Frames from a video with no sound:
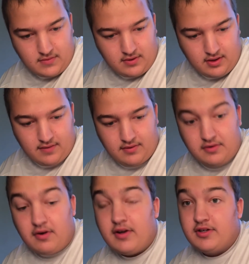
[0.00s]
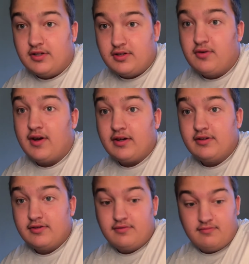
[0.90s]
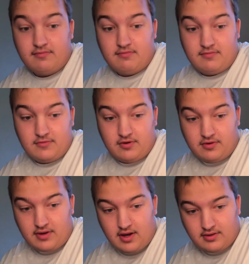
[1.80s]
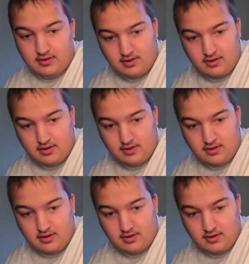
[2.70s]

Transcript: I have the direction so I can try to guess it.